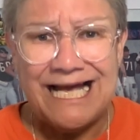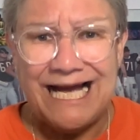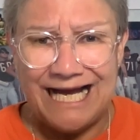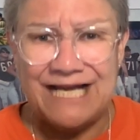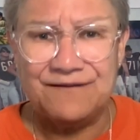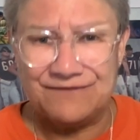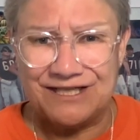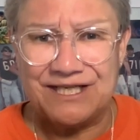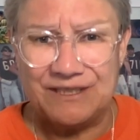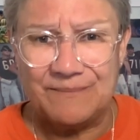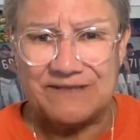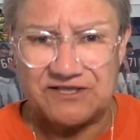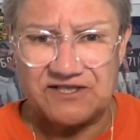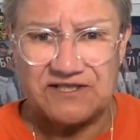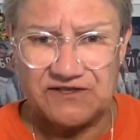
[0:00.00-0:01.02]
I have to get up
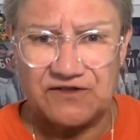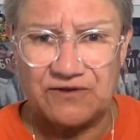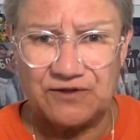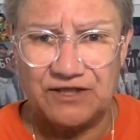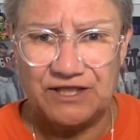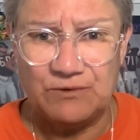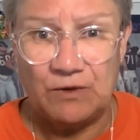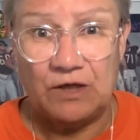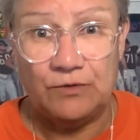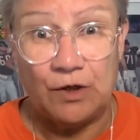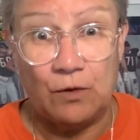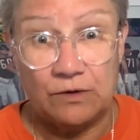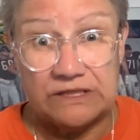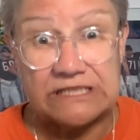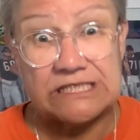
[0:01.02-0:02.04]
at 6:30. Well,
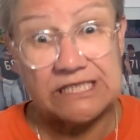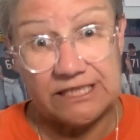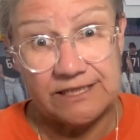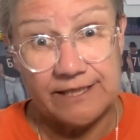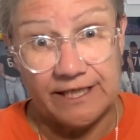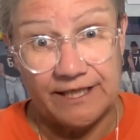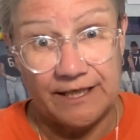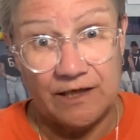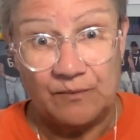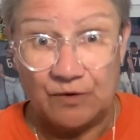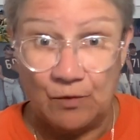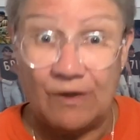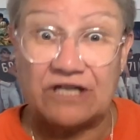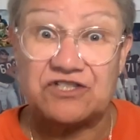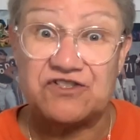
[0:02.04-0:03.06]
no, 6 a.m.
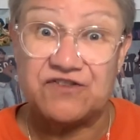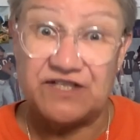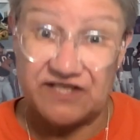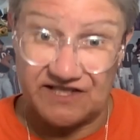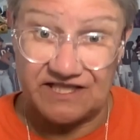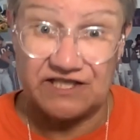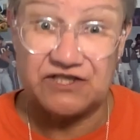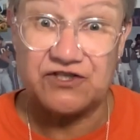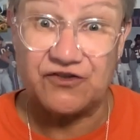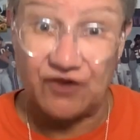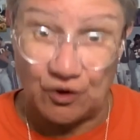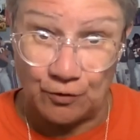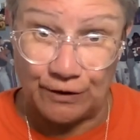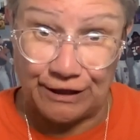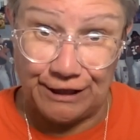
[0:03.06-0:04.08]
to watch the
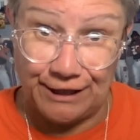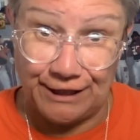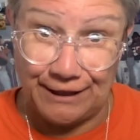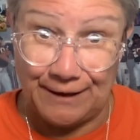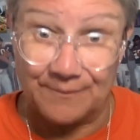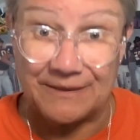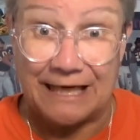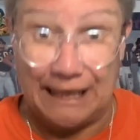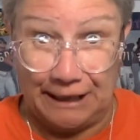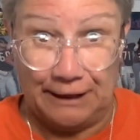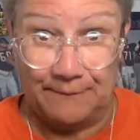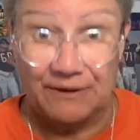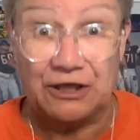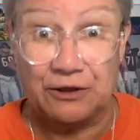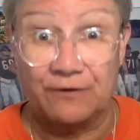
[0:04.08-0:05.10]
6:30 a.m.
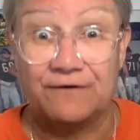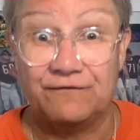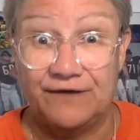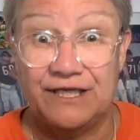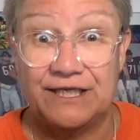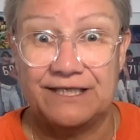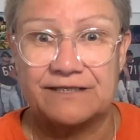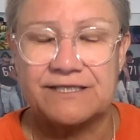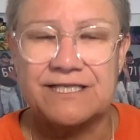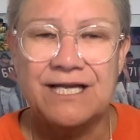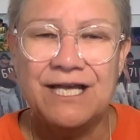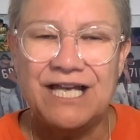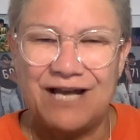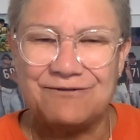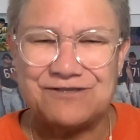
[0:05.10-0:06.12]
game here in Vegas.
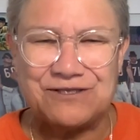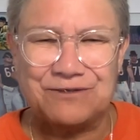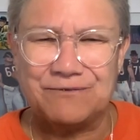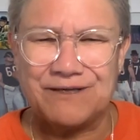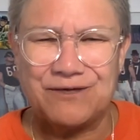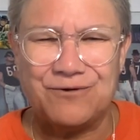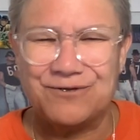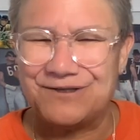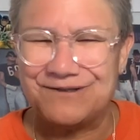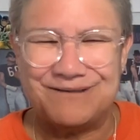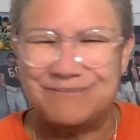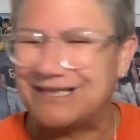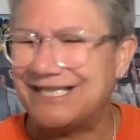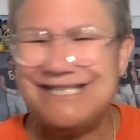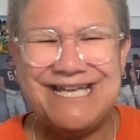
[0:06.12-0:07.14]
I was going to record it, and
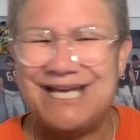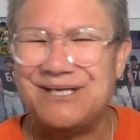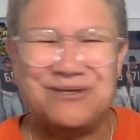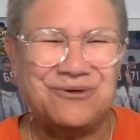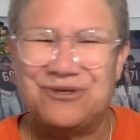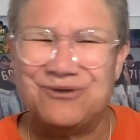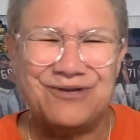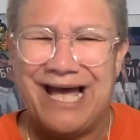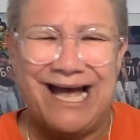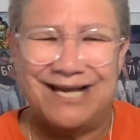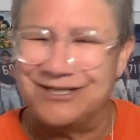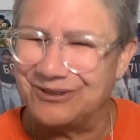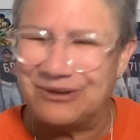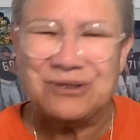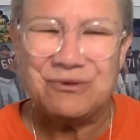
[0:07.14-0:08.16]
I'm like, yeah, no, you're
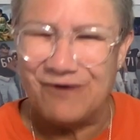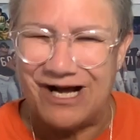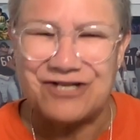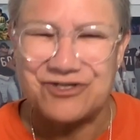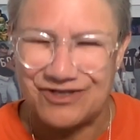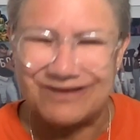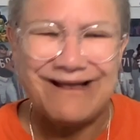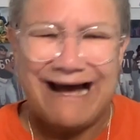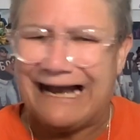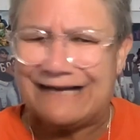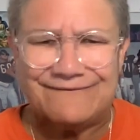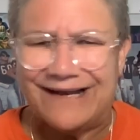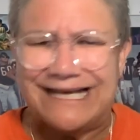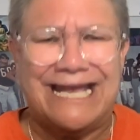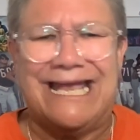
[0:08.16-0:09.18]
not. You're going to watch it
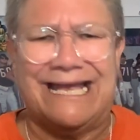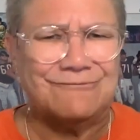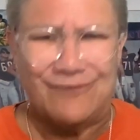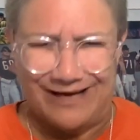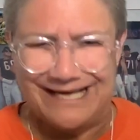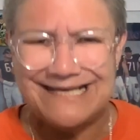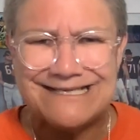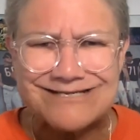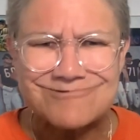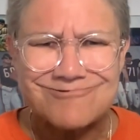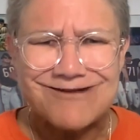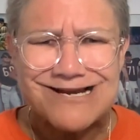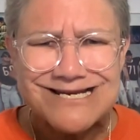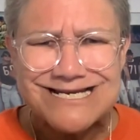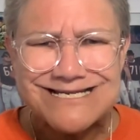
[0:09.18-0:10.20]
live. I can't wait,
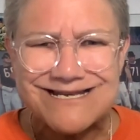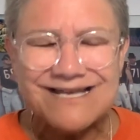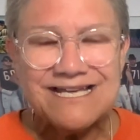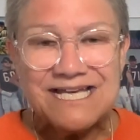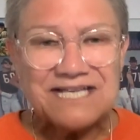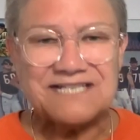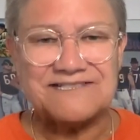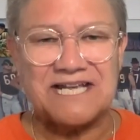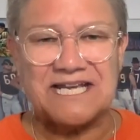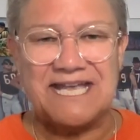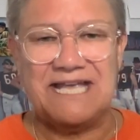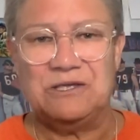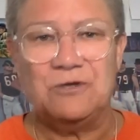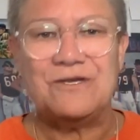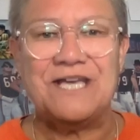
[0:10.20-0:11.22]
right? Because I
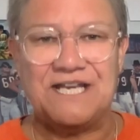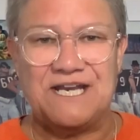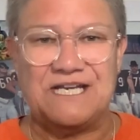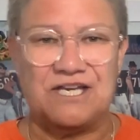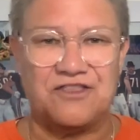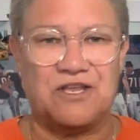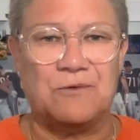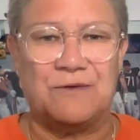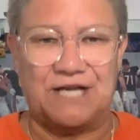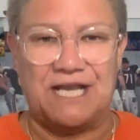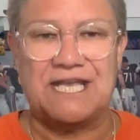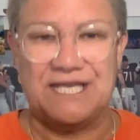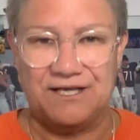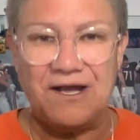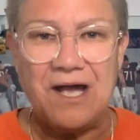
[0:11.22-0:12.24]
can't look at anything when I
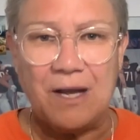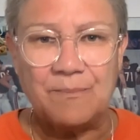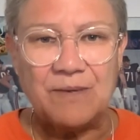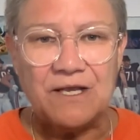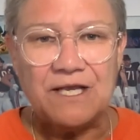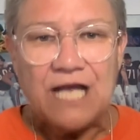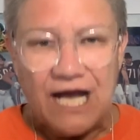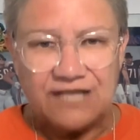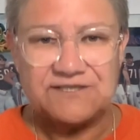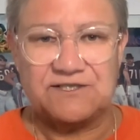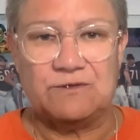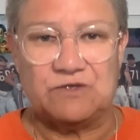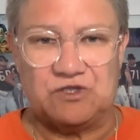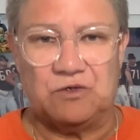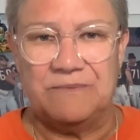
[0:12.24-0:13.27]
get up on
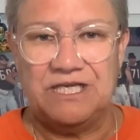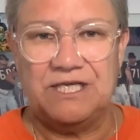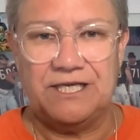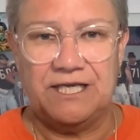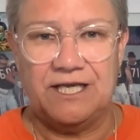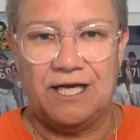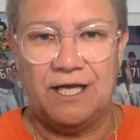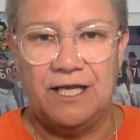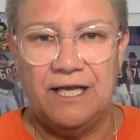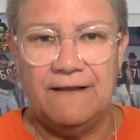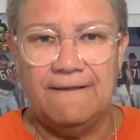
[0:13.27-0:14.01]
social media